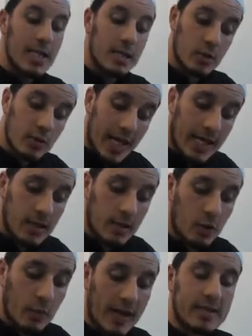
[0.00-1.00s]
So then
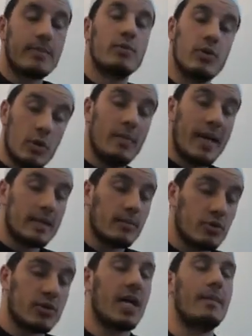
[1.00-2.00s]
Ubad ibn, Ubad
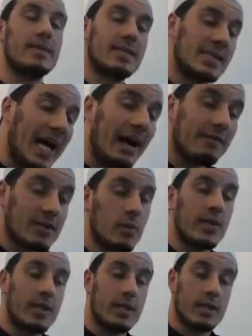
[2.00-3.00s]
ibn Samit said, after
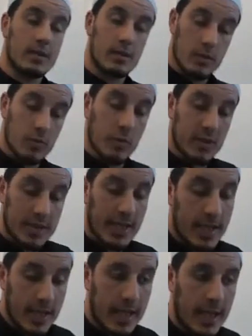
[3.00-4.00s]
we, we were
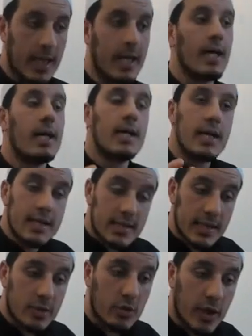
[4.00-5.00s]
sitting there
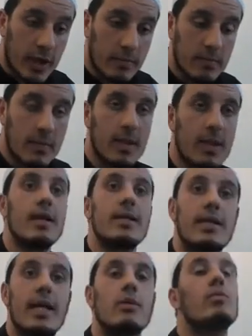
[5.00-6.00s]
listening to him,
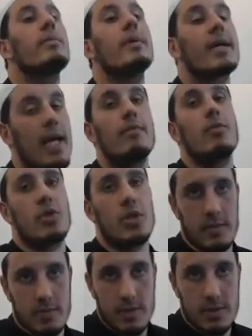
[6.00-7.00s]
then we became
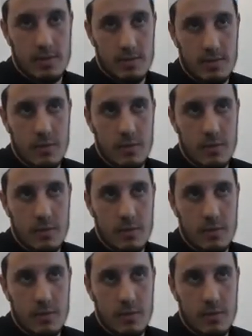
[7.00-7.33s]
Muslims.